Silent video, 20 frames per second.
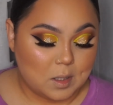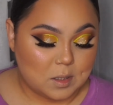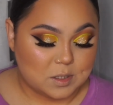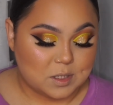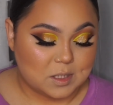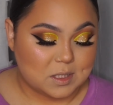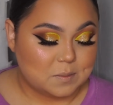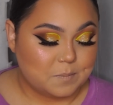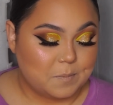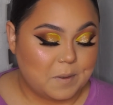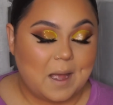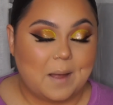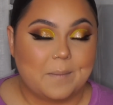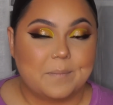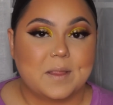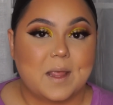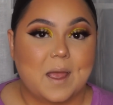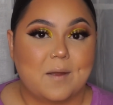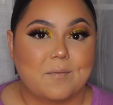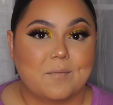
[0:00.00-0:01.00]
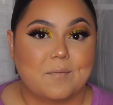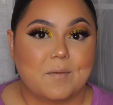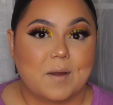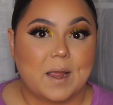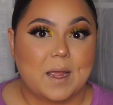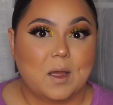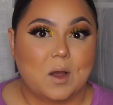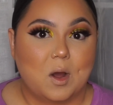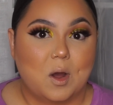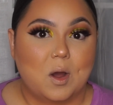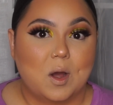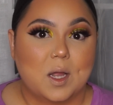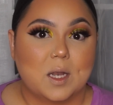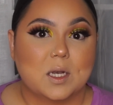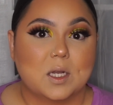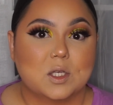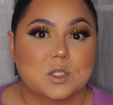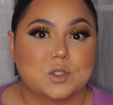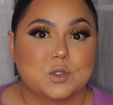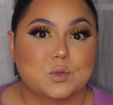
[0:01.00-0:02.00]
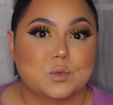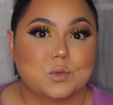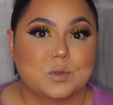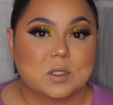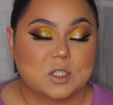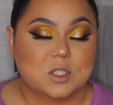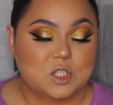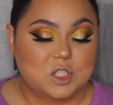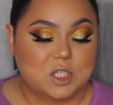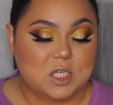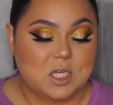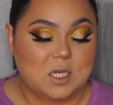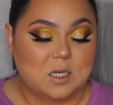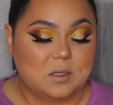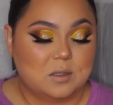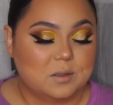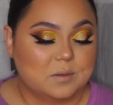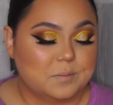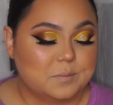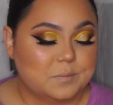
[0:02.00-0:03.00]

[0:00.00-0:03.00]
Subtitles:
just pop that right on to the cheek.